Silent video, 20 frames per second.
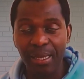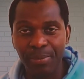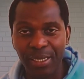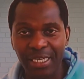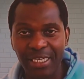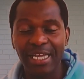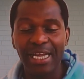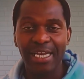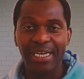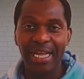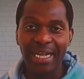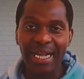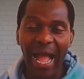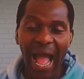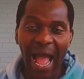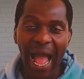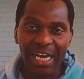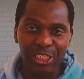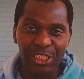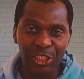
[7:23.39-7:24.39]
the
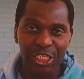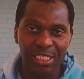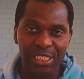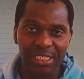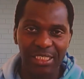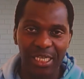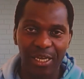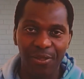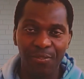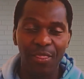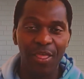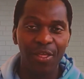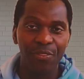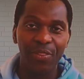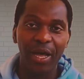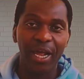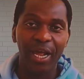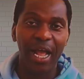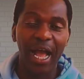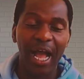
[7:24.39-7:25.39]
cultures that
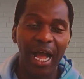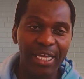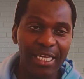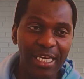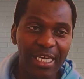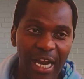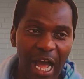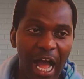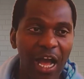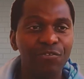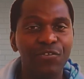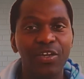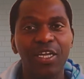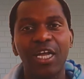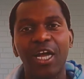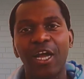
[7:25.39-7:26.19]
are in Africa.